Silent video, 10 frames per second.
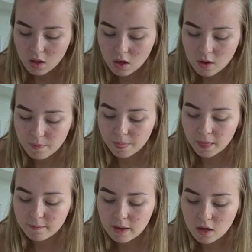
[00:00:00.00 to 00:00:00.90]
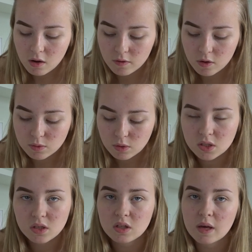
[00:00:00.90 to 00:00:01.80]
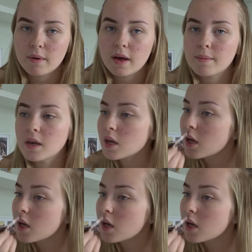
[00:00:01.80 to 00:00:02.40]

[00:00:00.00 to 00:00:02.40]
I've always wanted to go to like Miami,